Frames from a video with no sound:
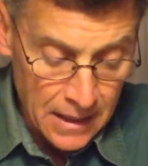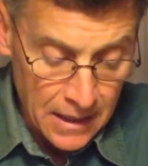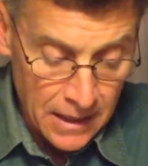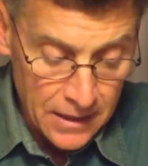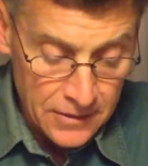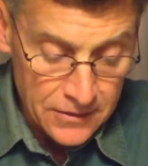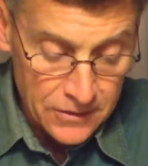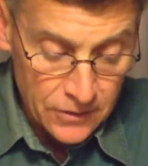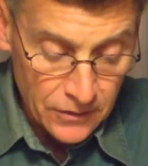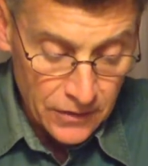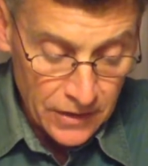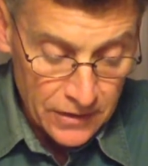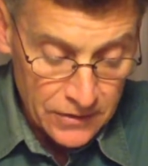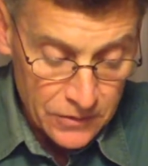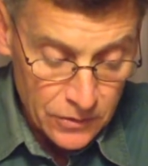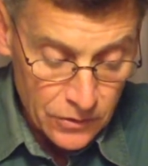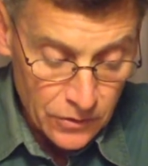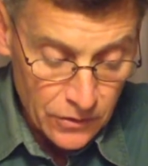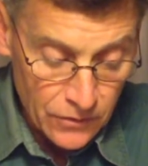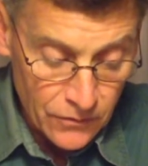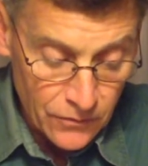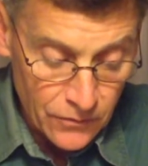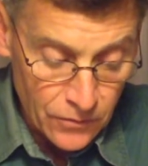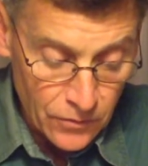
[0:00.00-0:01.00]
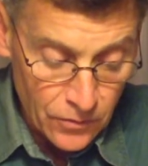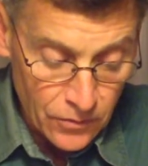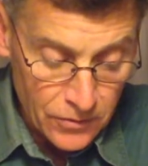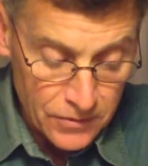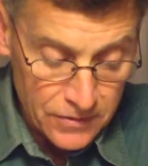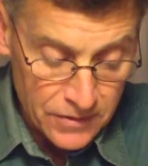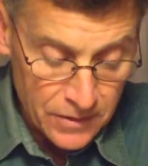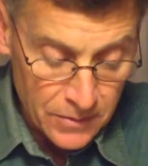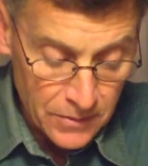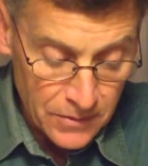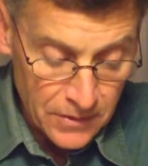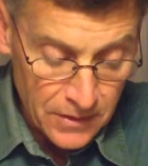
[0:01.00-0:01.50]
So that's good for
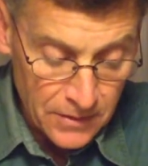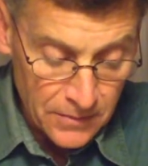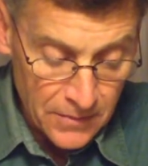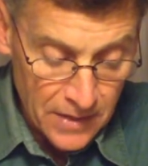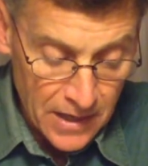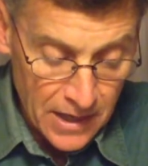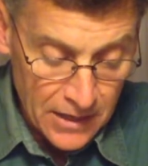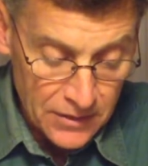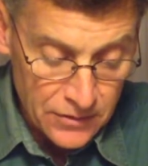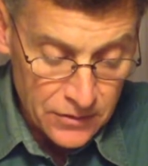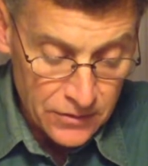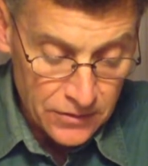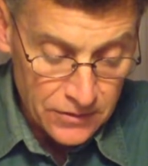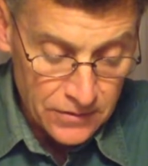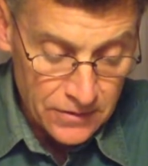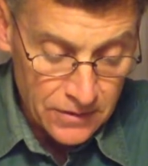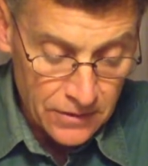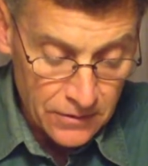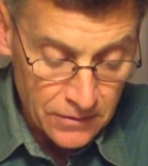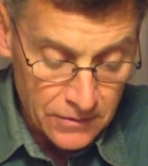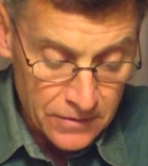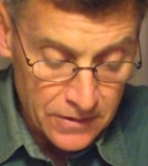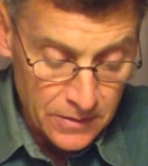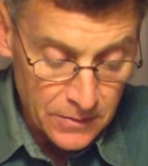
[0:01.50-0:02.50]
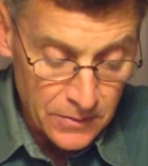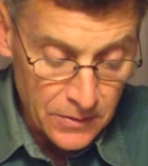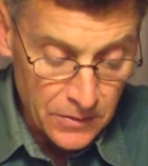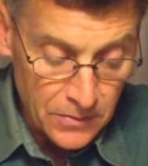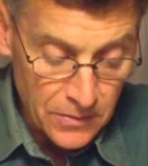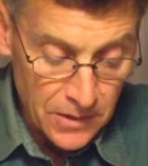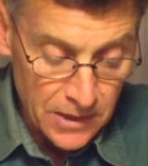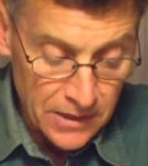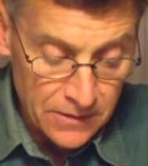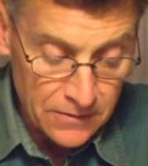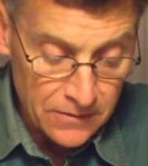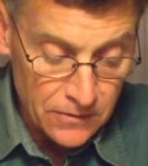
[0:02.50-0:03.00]
some of the matches and some of the
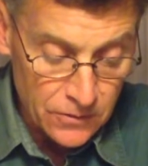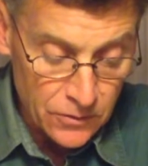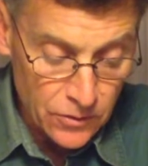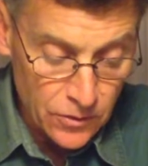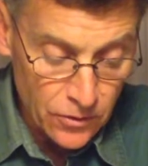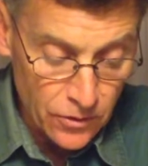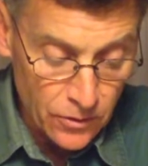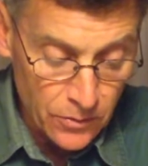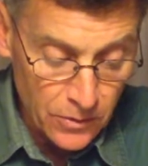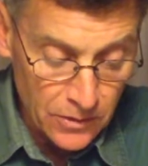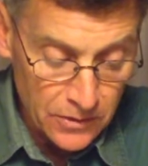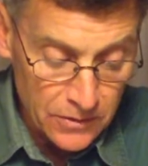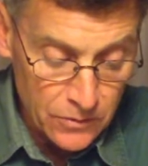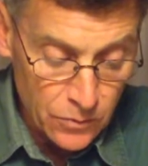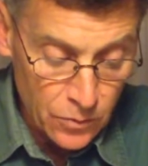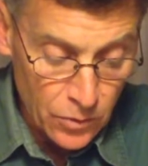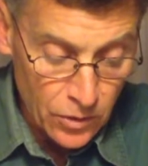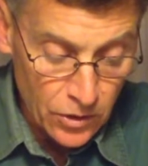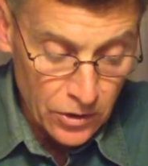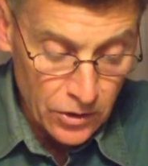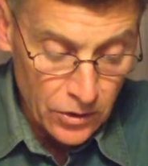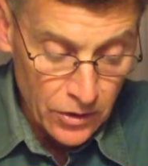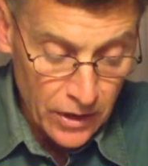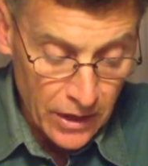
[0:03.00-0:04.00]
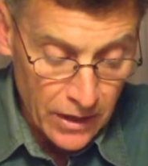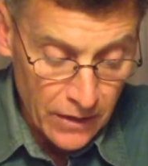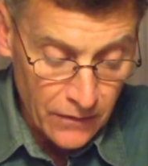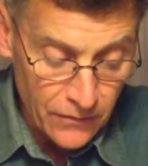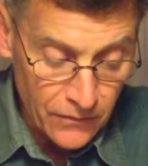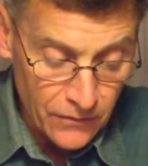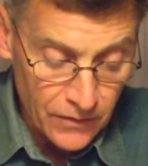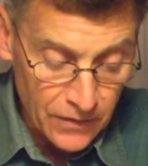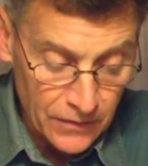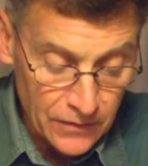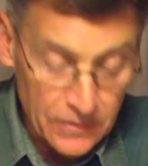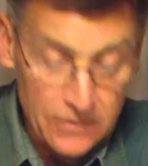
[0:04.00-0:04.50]
meets and tournaments where you have
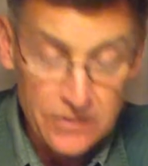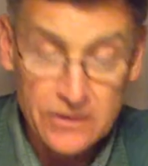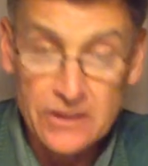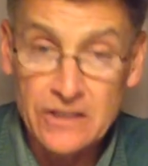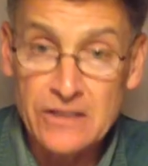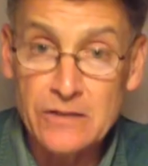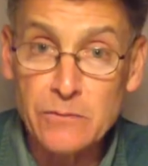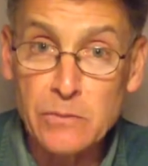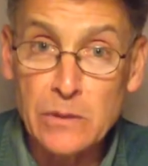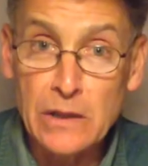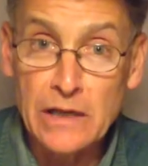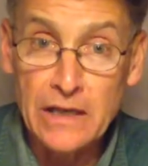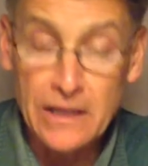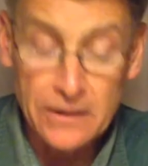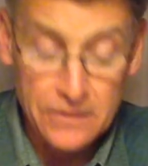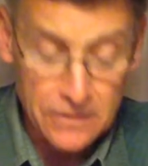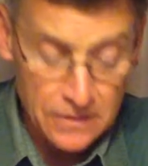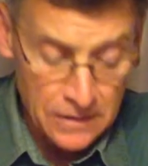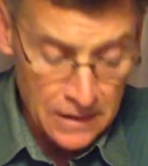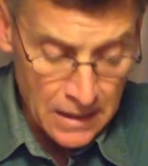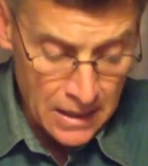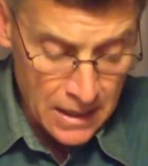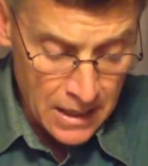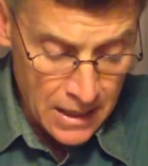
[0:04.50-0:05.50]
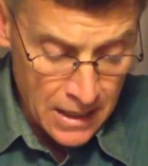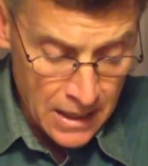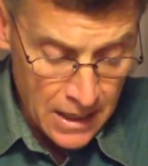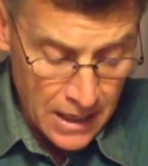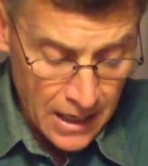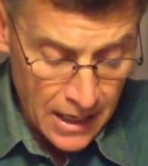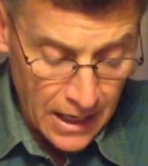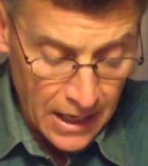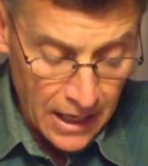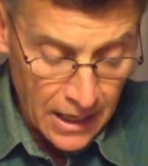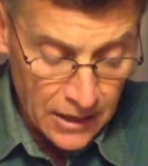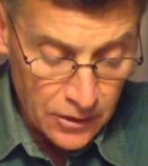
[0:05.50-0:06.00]
5th and 6th place
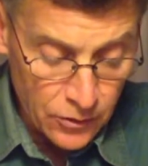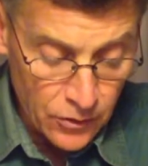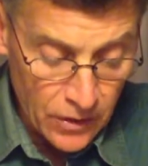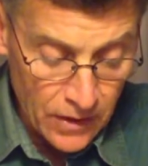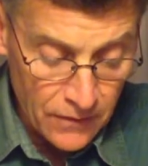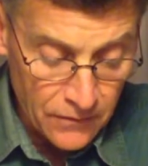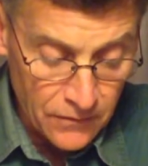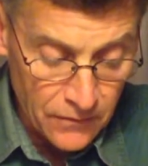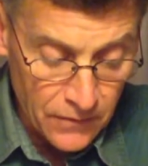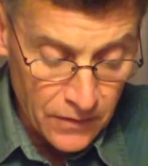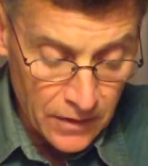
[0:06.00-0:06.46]
and you have